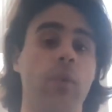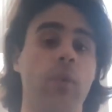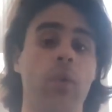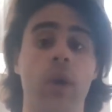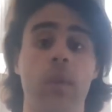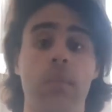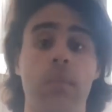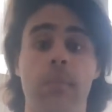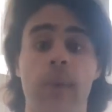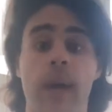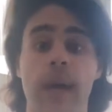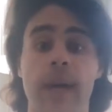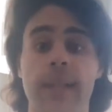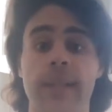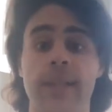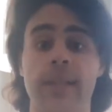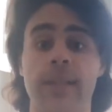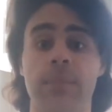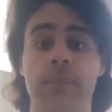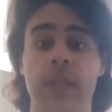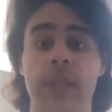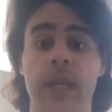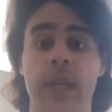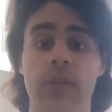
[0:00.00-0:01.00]
one might
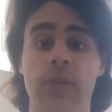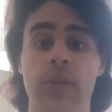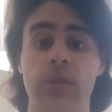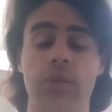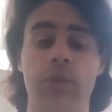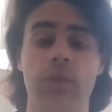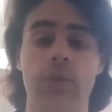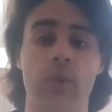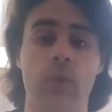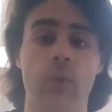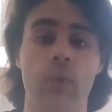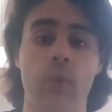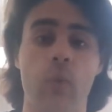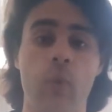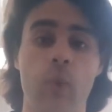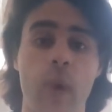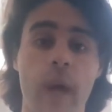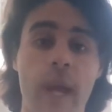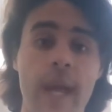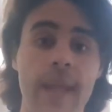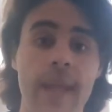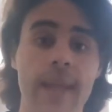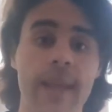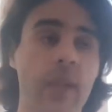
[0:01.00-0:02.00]
be unsure of
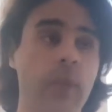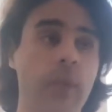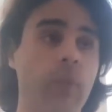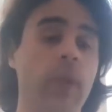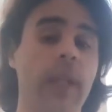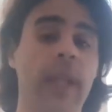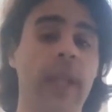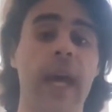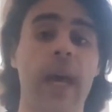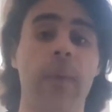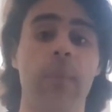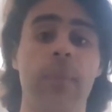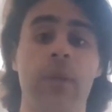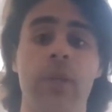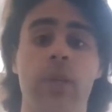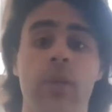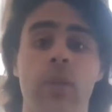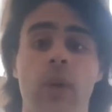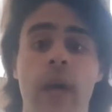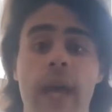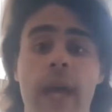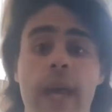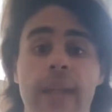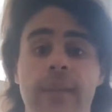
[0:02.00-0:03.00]
when that will happen
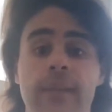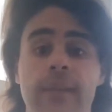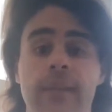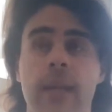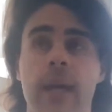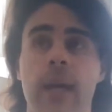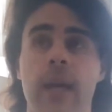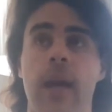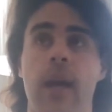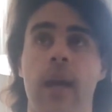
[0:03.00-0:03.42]
and